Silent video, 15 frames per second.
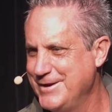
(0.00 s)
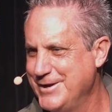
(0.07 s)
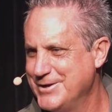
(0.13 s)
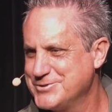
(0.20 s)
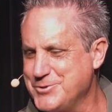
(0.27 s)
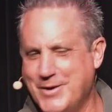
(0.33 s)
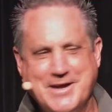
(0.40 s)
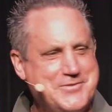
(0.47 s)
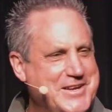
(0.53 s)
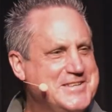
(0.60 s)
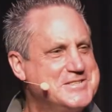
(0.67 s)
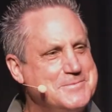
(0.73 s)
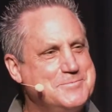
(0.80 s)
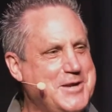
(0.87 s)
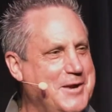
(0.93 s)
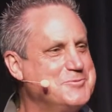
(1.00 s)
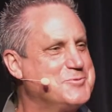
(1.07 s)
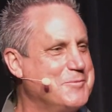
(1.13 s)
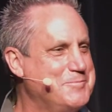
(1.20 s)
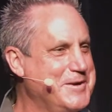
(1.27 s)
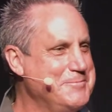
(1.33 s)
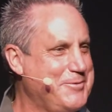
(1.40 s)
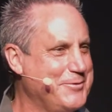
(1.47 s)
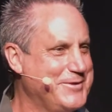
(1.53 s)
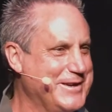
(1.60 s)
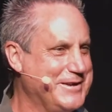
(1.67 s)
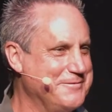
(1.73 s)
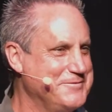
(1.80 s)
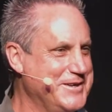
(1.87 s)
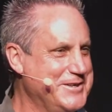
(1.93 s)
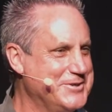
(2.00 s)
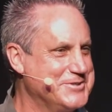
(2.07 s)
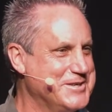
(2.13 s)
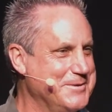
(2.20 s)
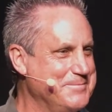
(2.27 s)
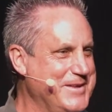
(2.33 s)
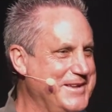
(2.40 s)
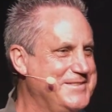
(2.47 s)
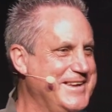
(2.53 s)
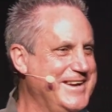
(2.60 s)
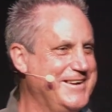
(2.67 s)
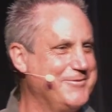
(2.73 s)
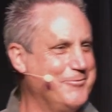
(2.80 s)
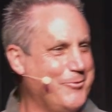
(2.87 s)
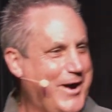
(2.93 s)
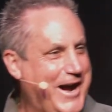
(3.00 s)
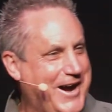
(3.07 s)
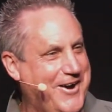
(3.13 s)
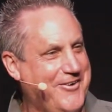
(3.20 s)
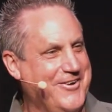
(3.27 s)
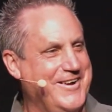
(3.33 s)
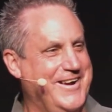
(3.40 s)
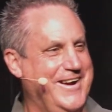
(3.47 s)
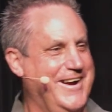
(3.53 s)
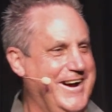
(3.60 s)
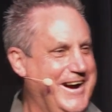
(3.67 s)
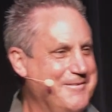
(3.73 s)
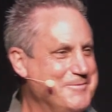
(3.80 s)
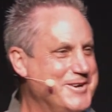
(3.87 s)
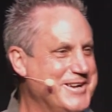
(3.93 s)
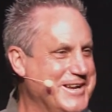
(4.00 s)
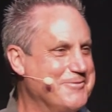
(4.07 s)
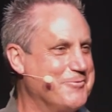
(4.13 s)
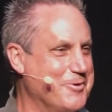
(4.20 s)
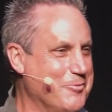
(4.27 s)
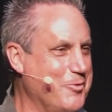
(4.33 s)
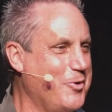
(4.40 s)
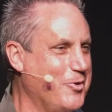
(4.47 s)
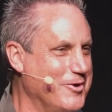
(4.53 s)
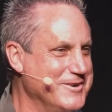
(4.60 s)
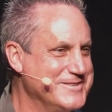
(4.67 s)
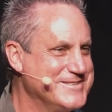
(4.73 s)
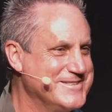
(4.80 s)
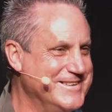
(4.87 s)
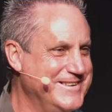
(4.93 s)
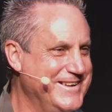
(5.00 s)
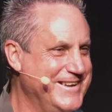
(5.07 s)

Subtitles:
So I think sometimes when people think of leadership, they think, wow, I'm going to get rewards.